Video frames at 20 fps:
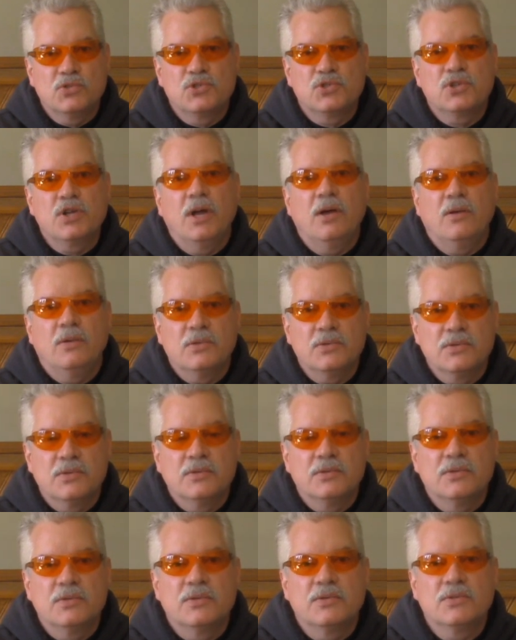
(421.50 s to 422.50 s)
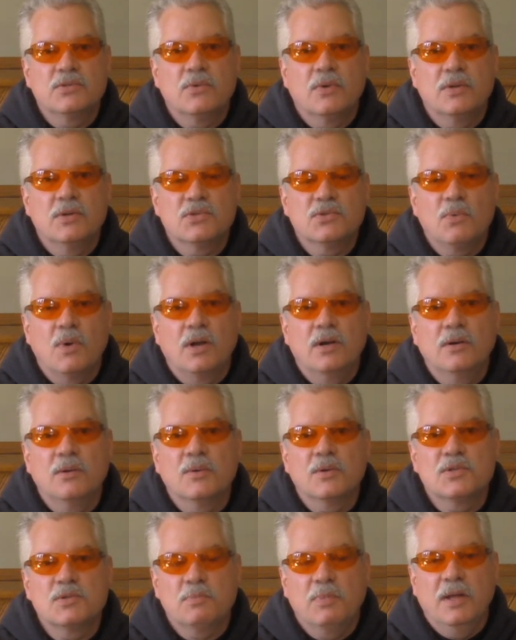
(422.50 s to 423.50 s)
shells. So I just wanted
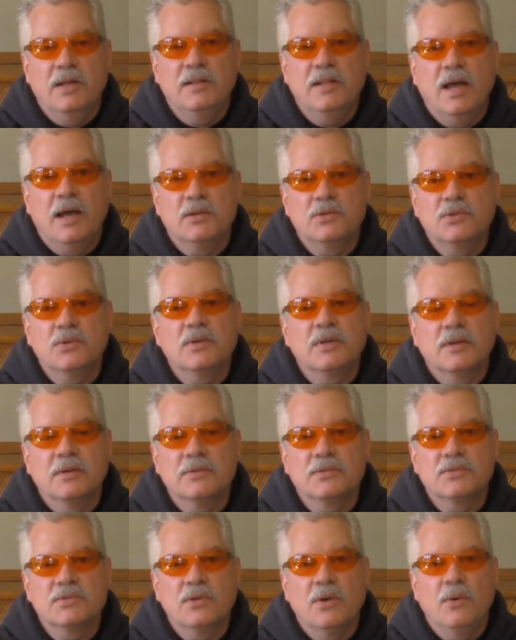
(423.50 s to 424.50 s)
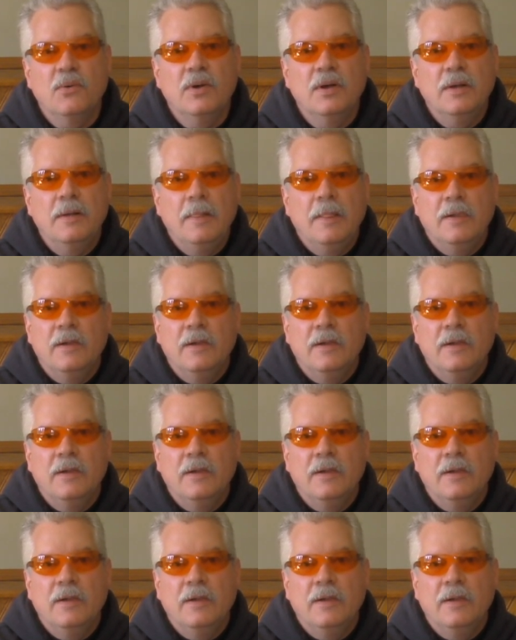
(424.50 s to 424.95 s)
to explain that to you. So.